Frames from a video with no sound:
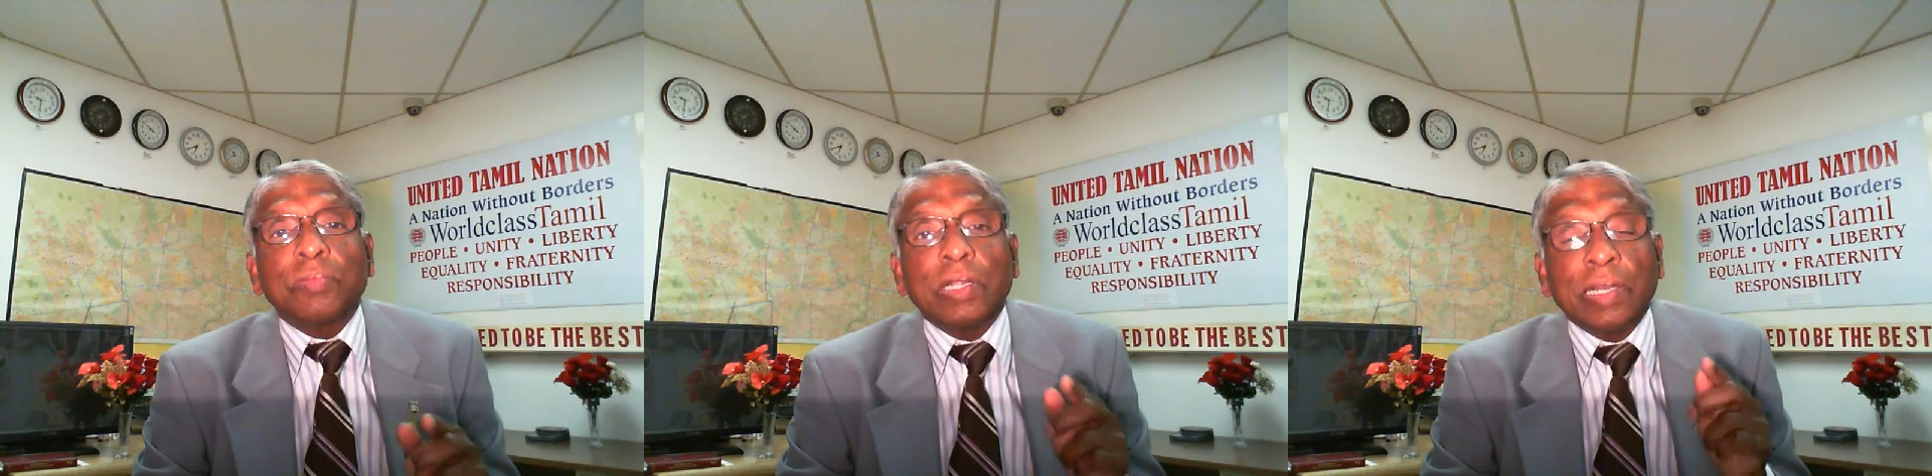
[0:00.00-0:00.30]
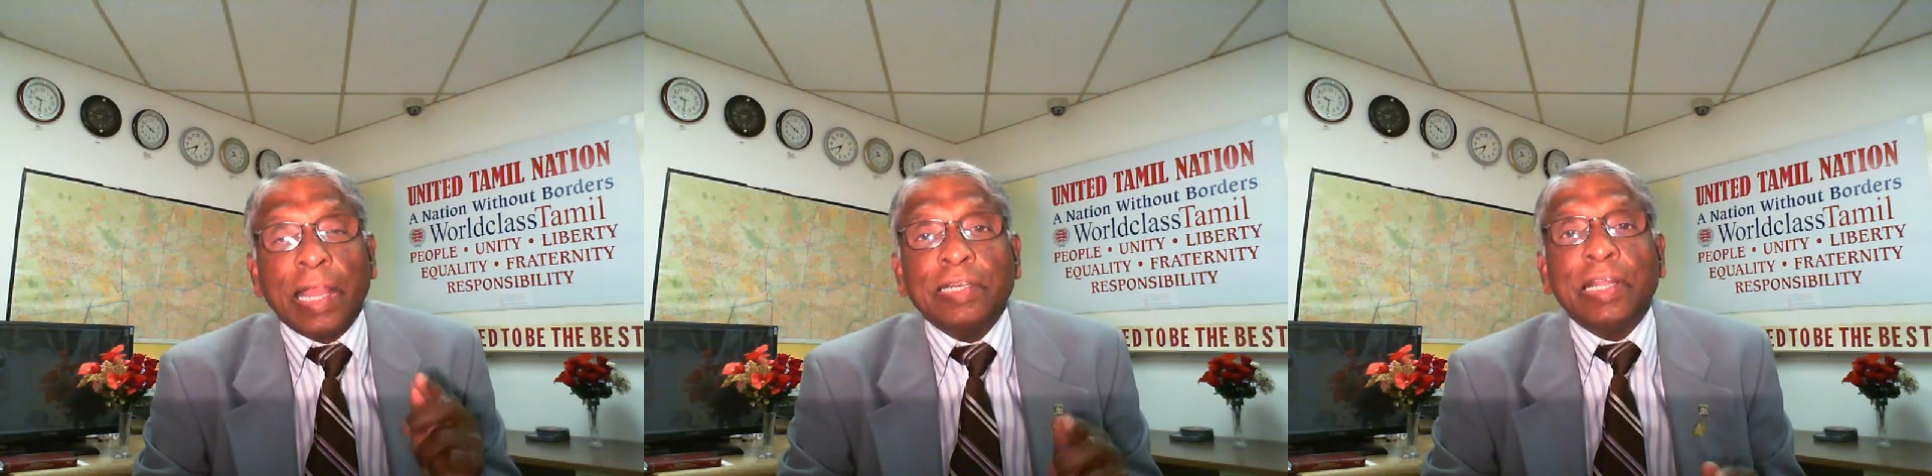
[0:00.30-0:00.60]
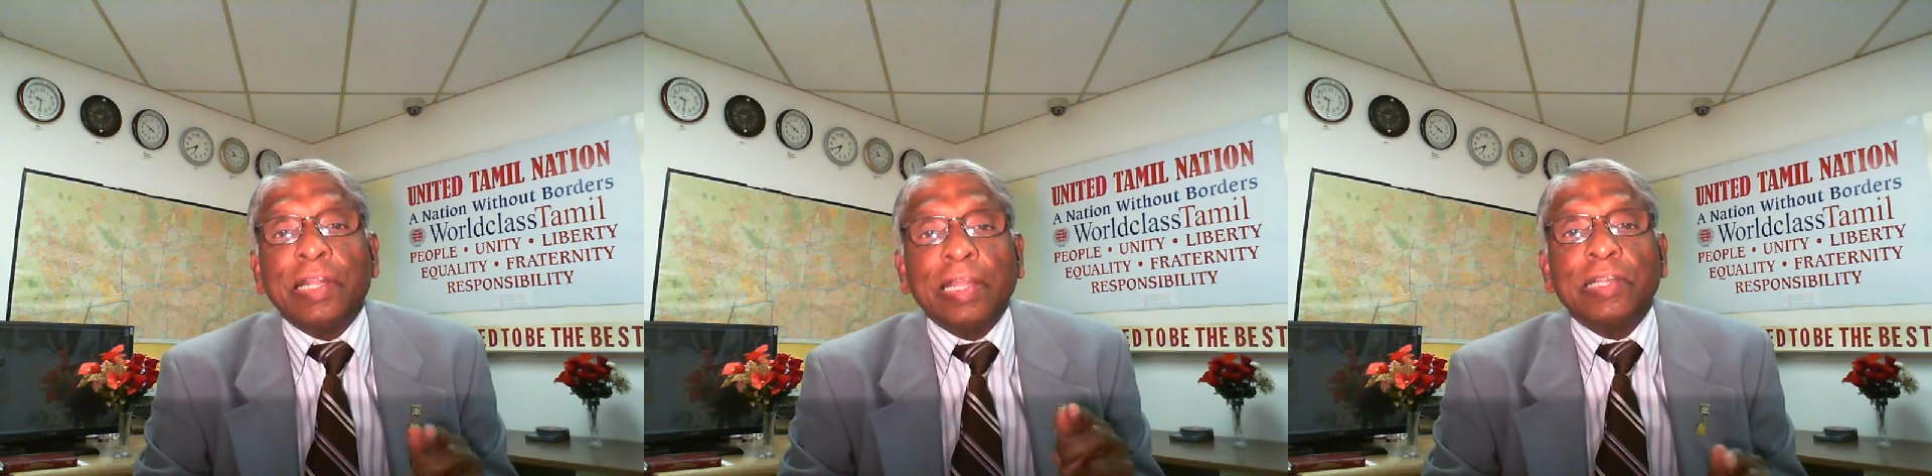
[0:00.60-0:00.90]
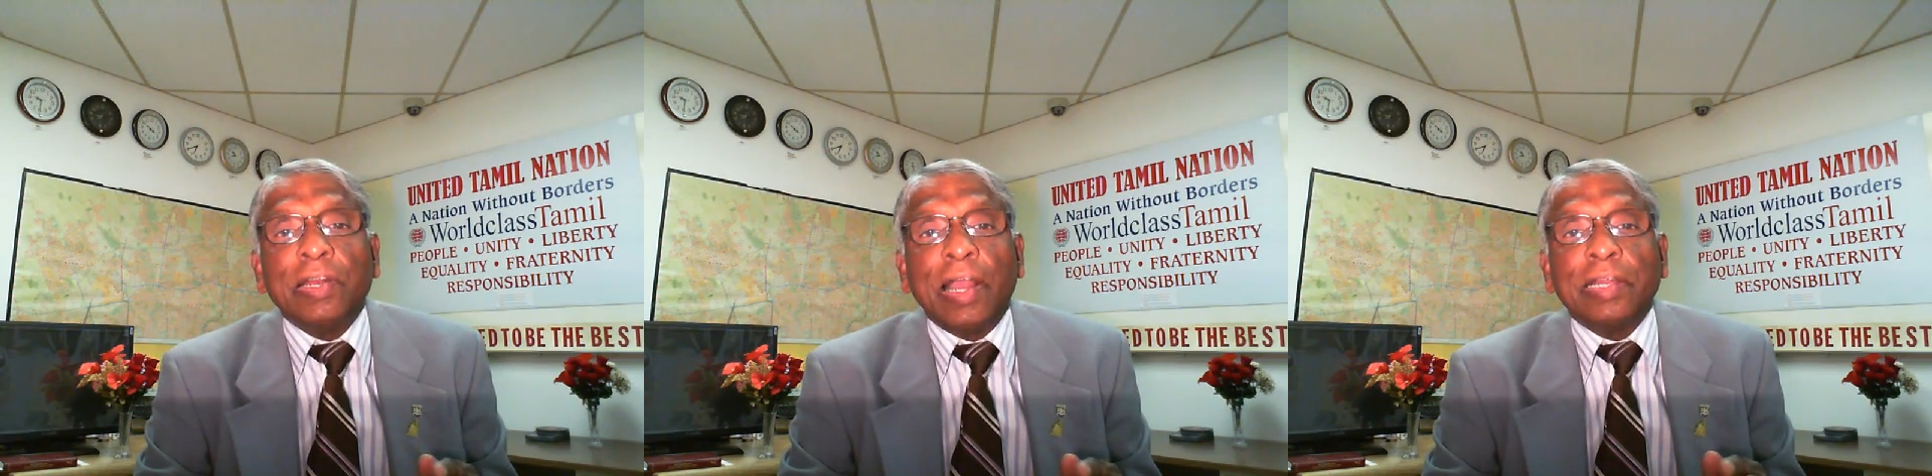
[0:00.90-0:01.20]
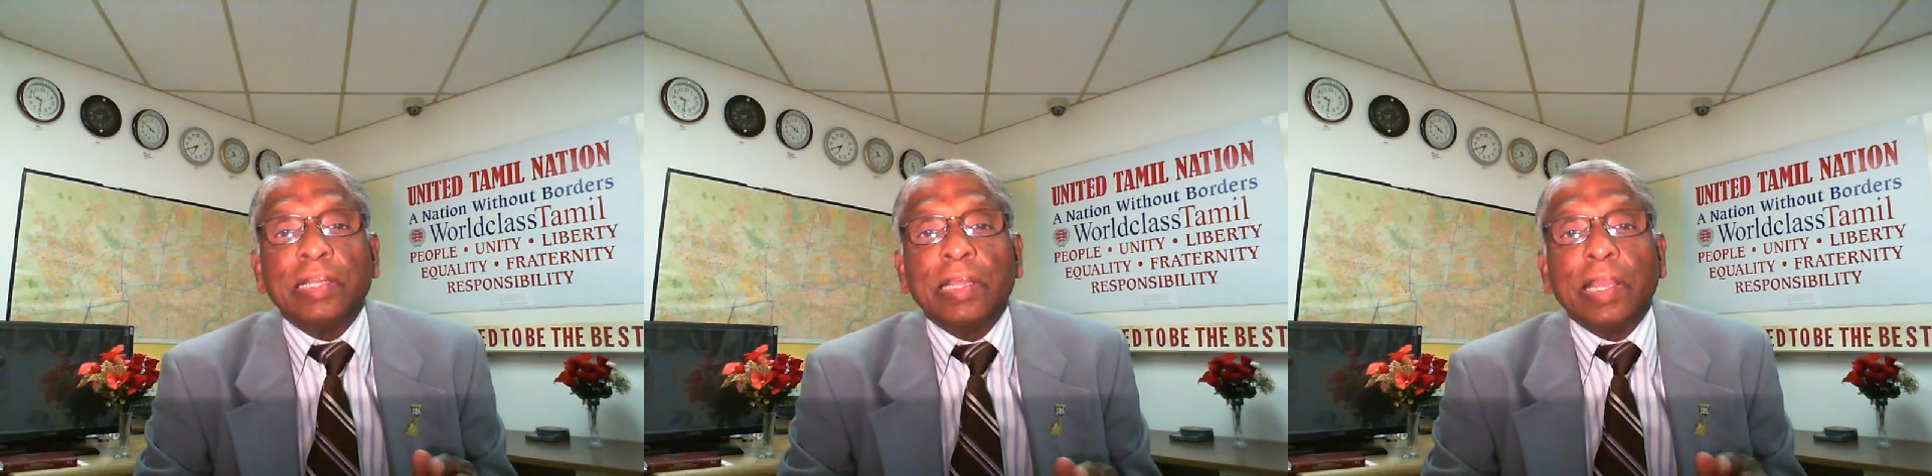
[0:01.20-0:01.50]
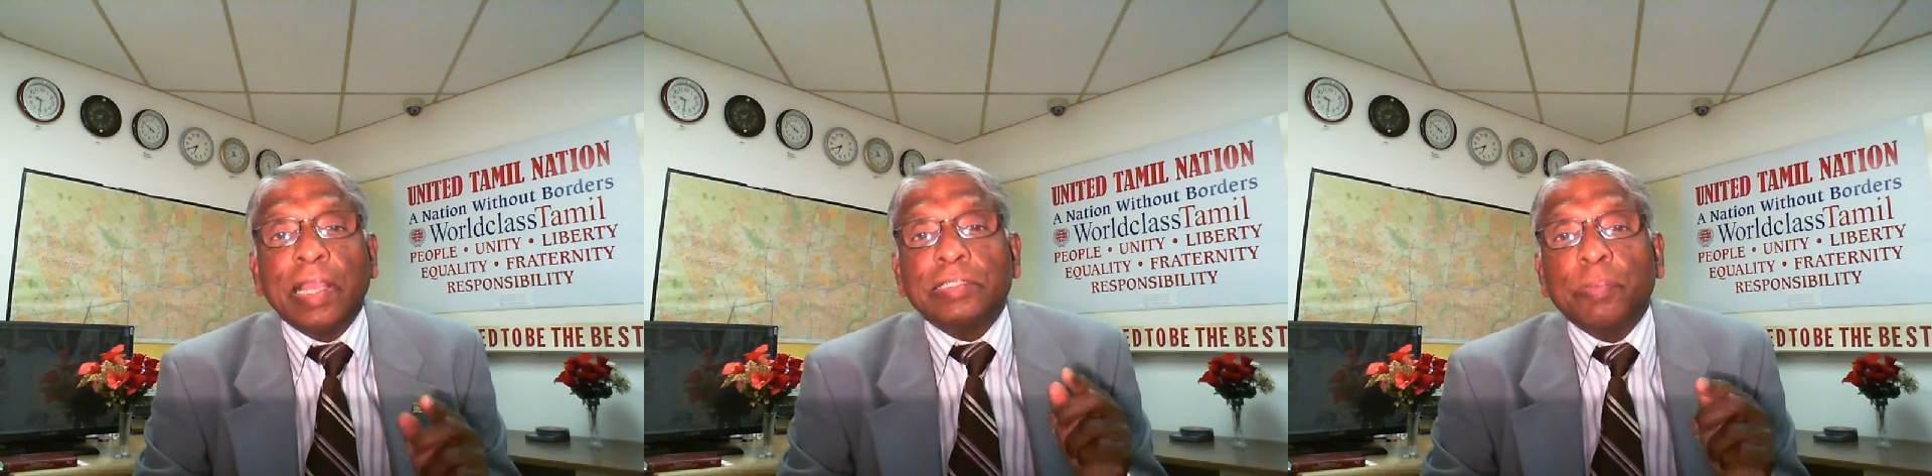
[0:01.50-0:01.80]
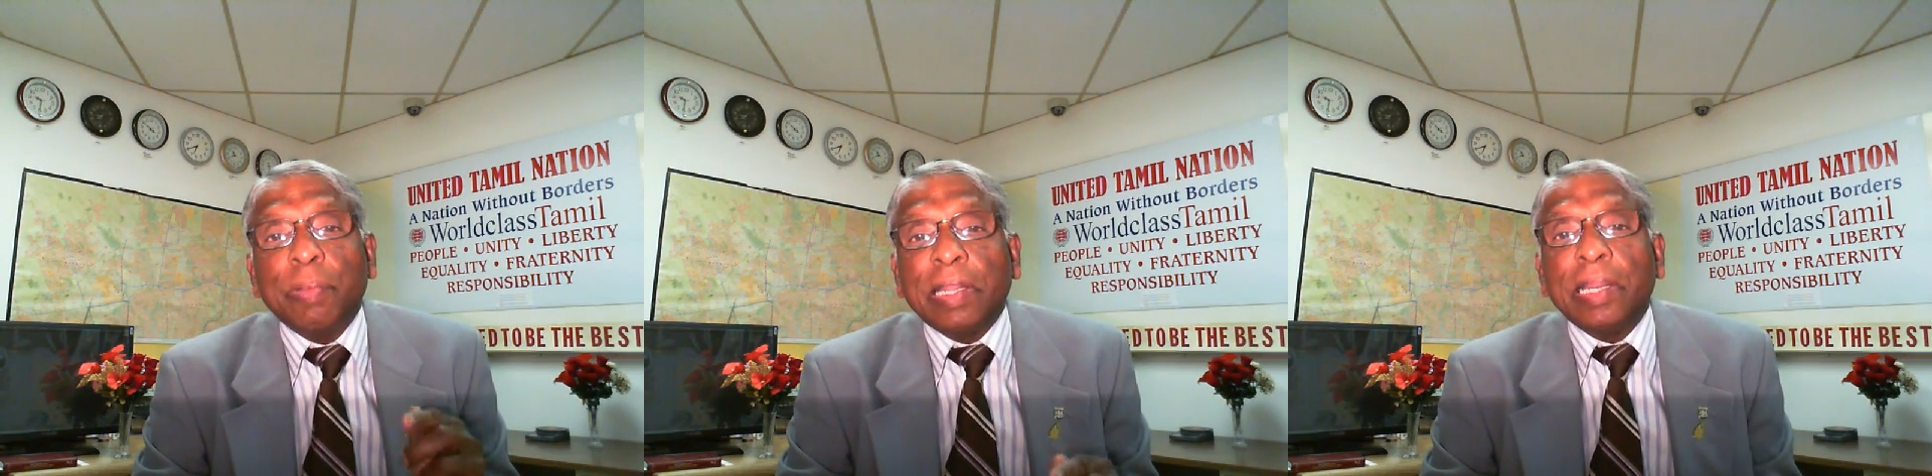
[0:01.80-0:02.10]
1999 is the
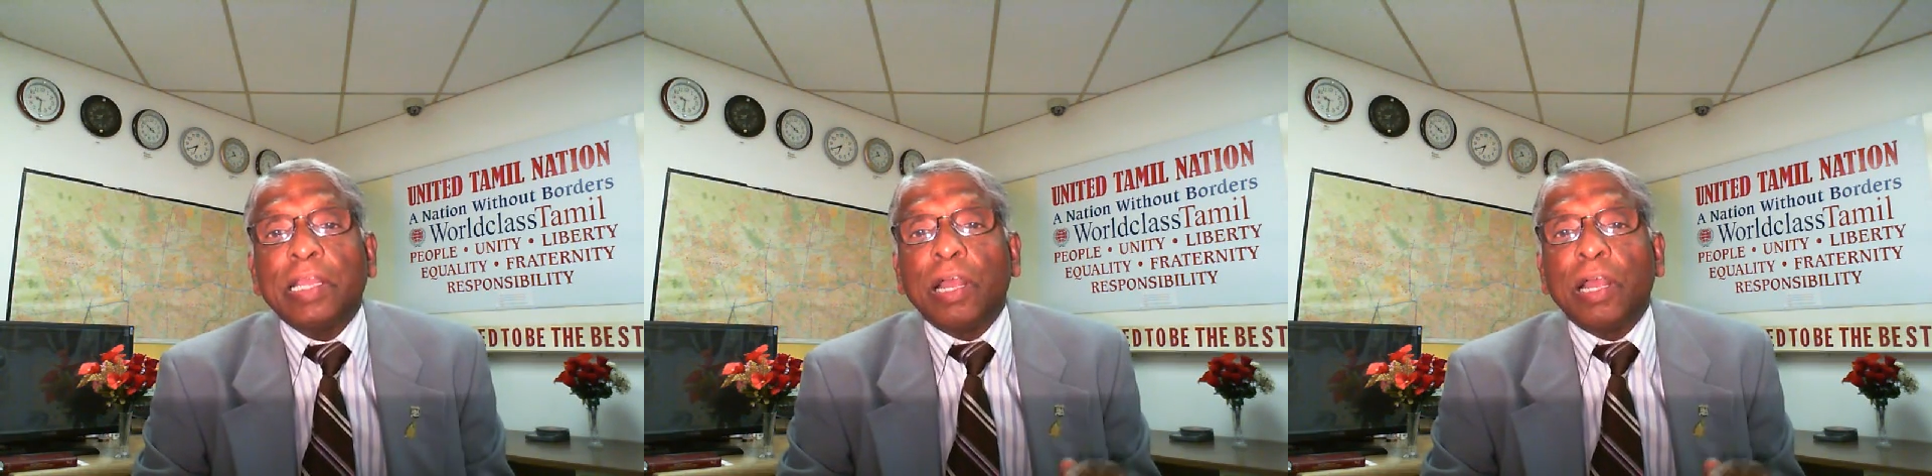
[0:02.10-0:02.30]
beginning